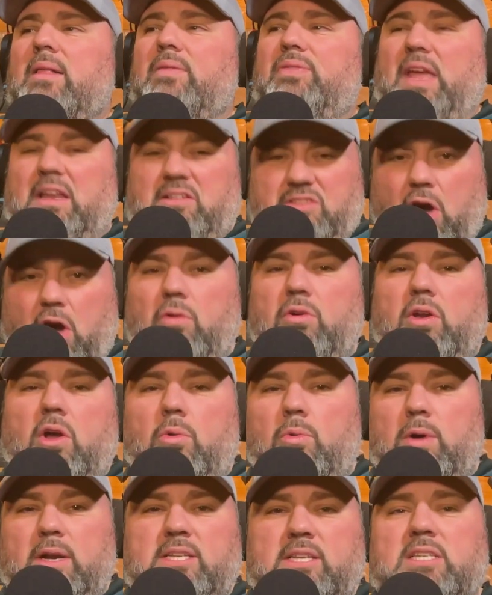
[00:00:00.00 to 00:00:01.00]
They don't know
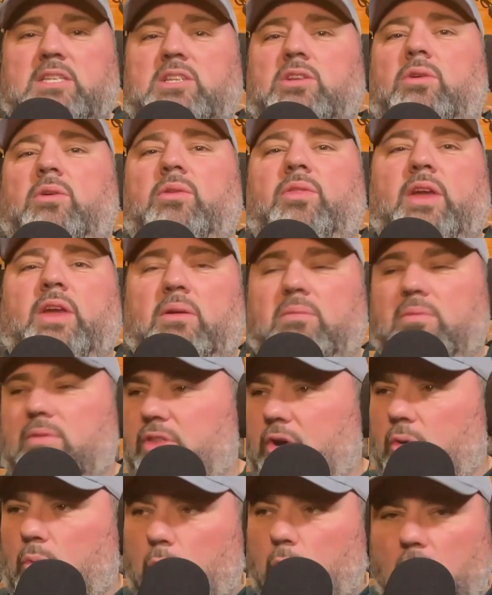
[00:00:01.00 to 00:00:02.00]
what to do. They,
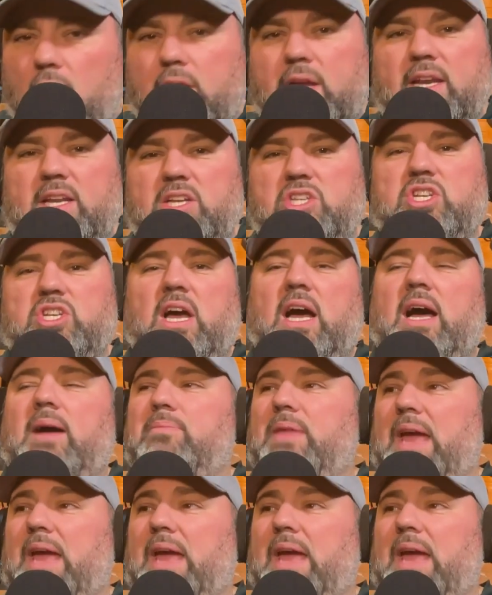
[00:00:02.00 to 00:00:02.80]
they're working a job.